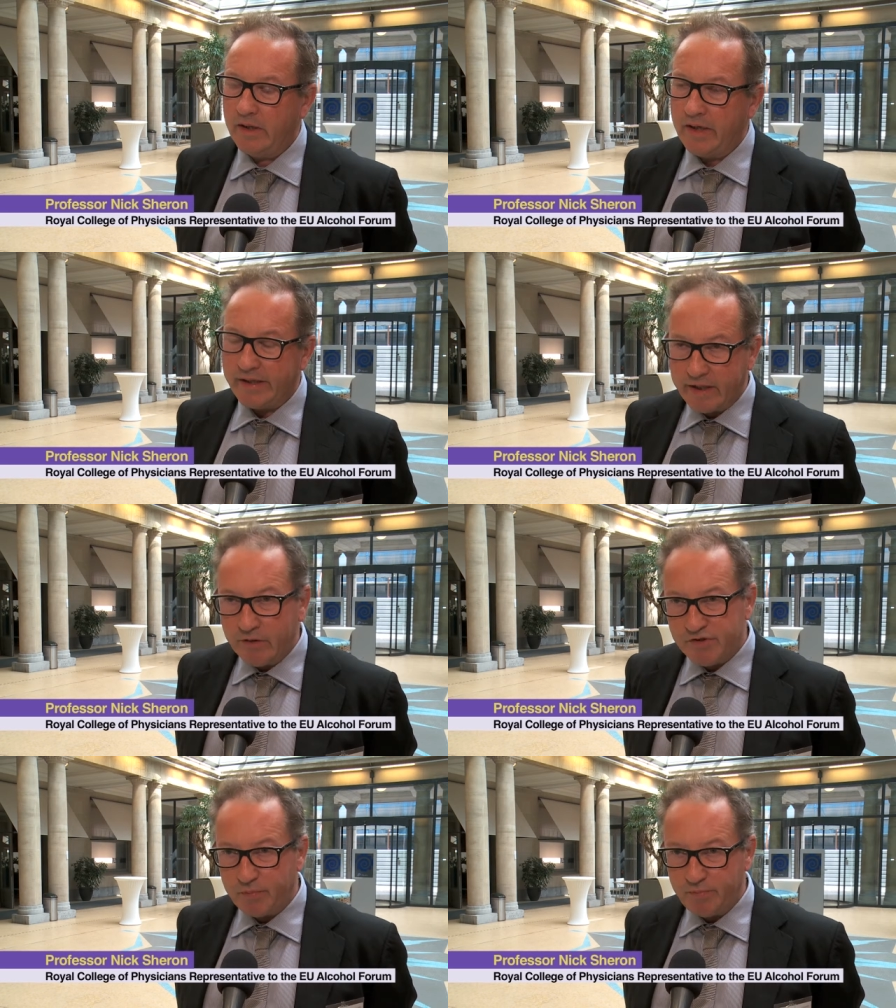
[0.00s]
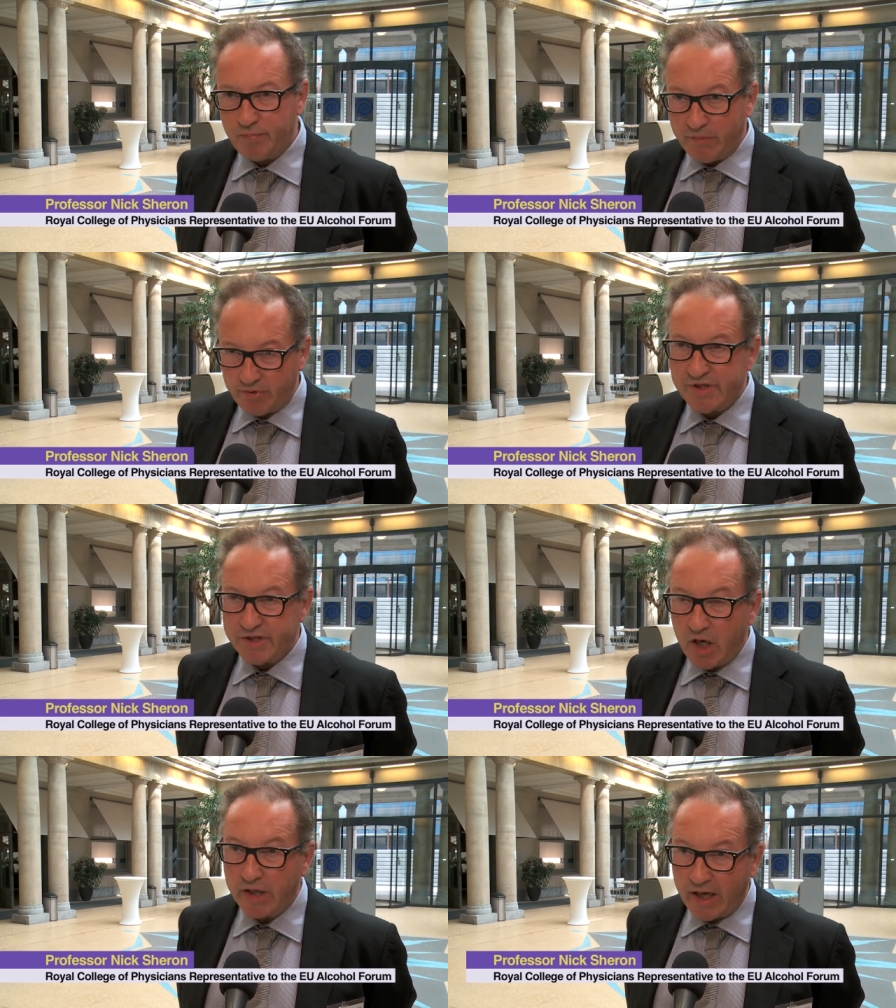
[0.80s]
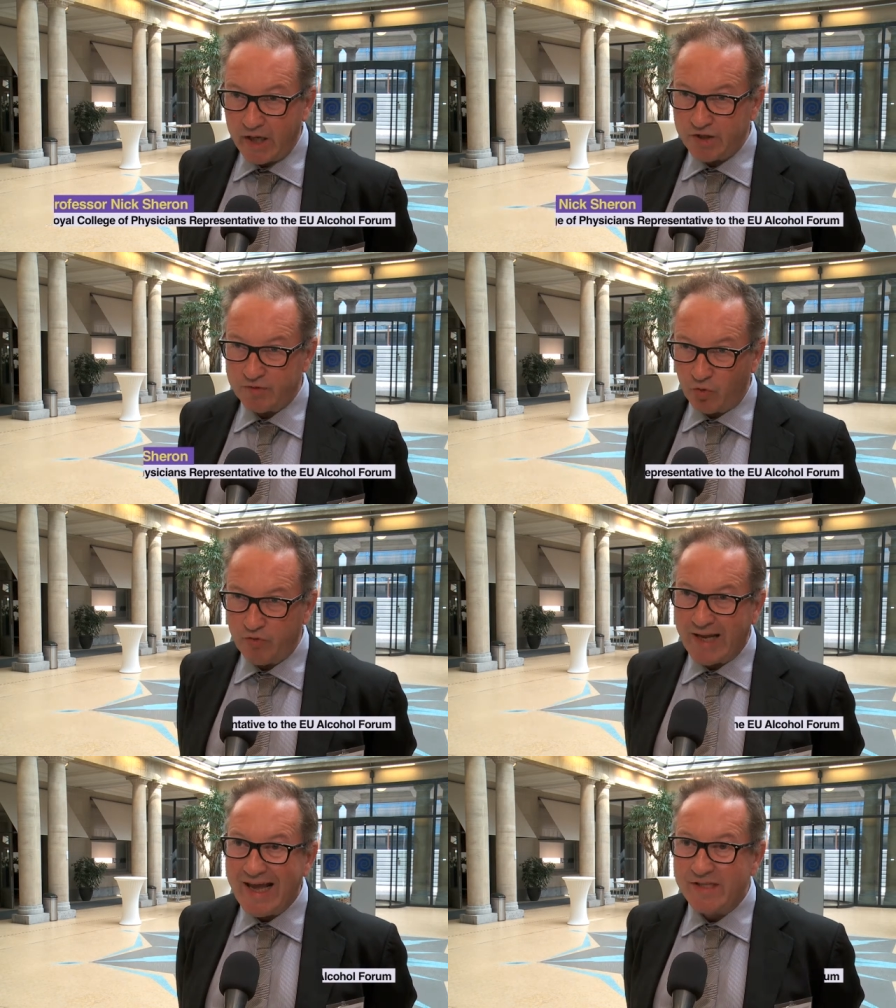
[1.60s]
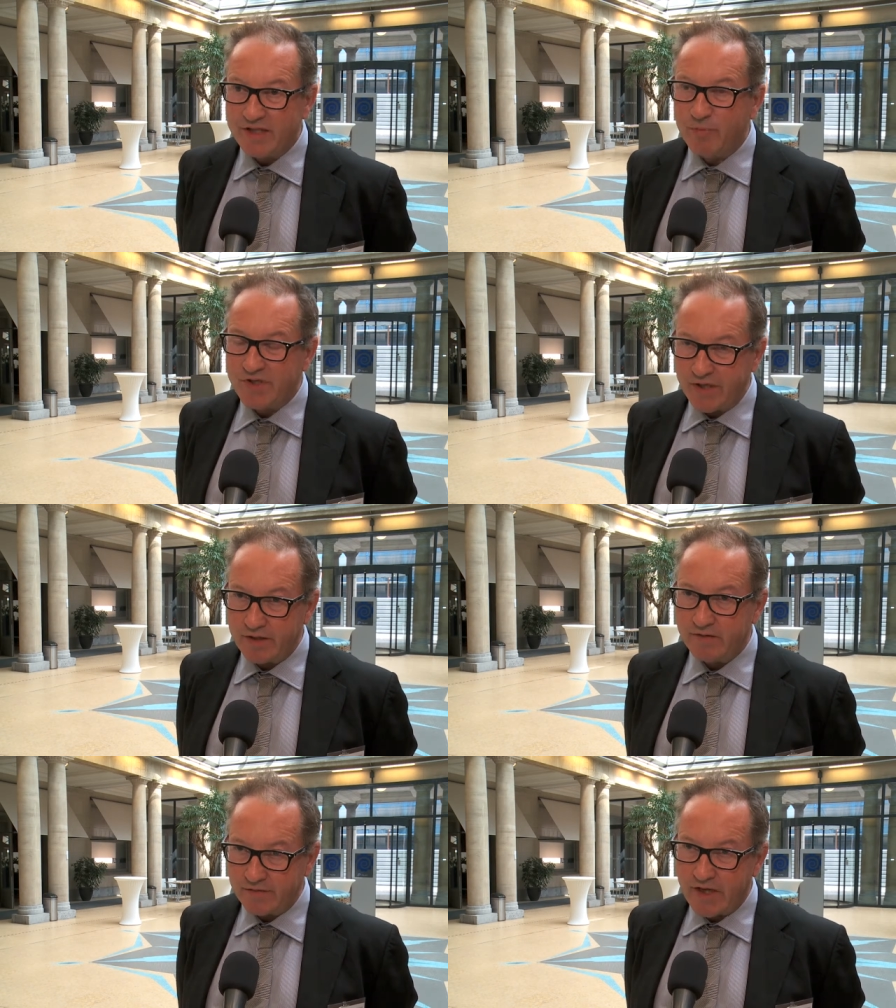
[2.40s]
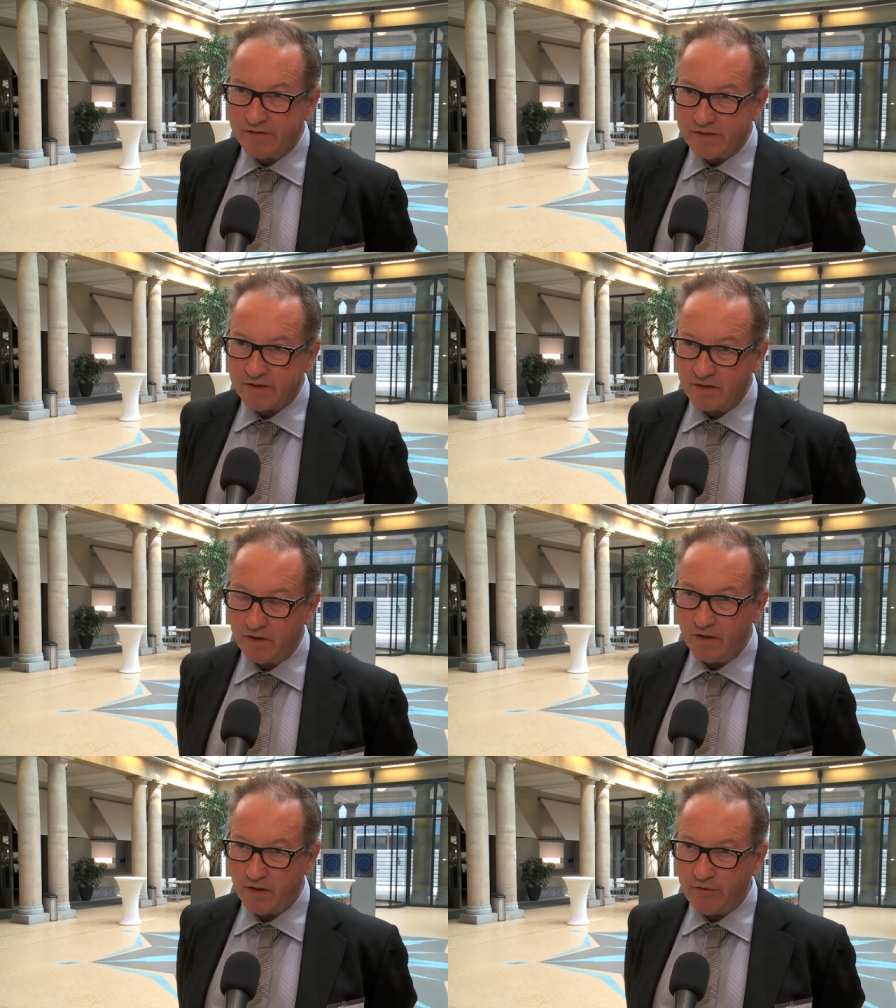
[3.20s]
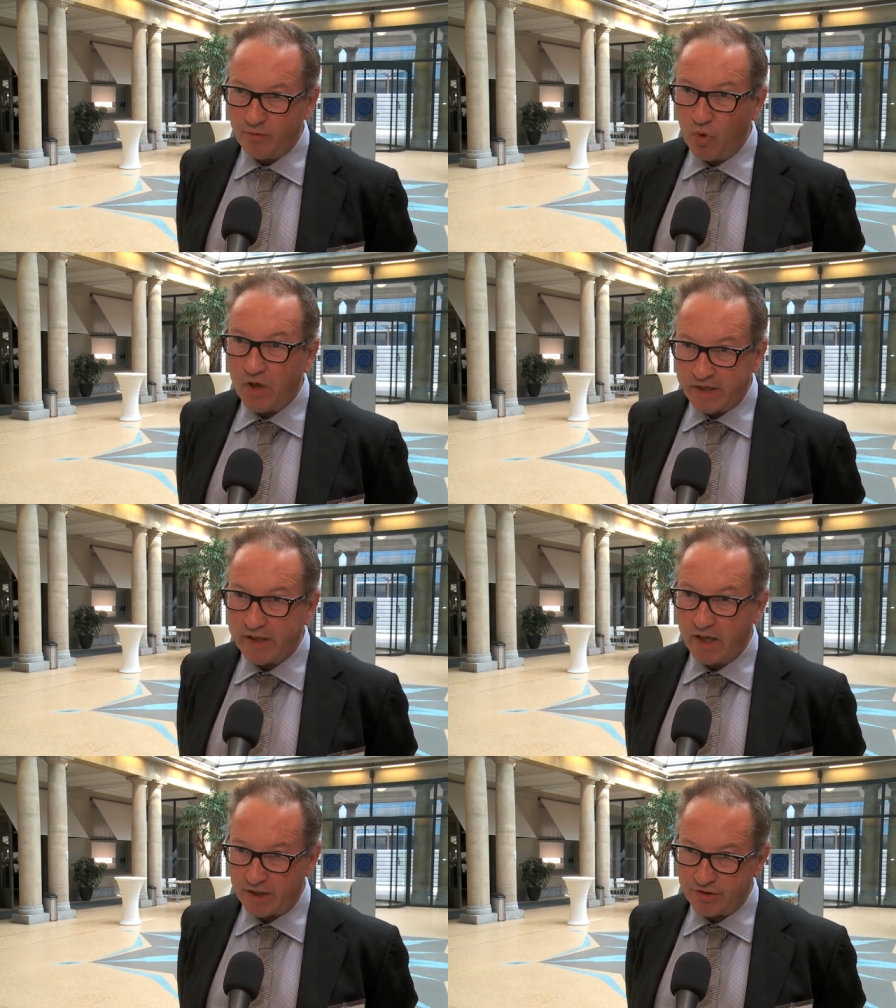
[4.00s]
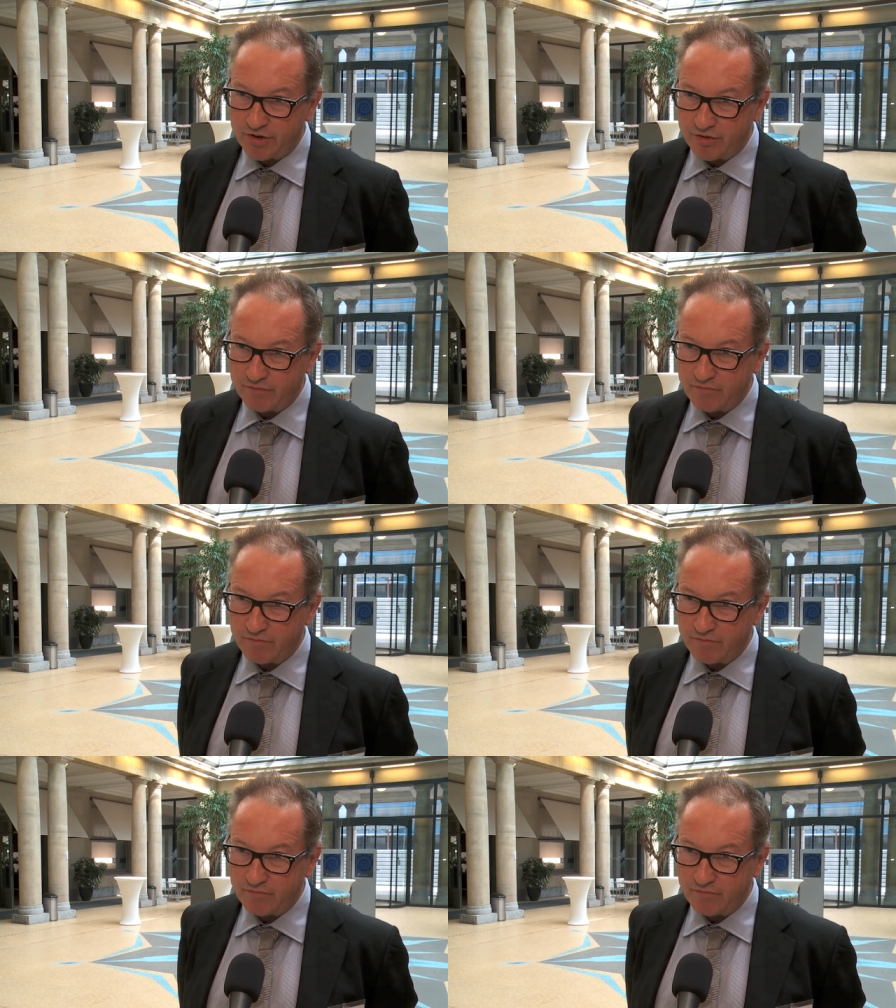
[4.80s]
It kills people at a young age. More than 80% of deaths are in working age.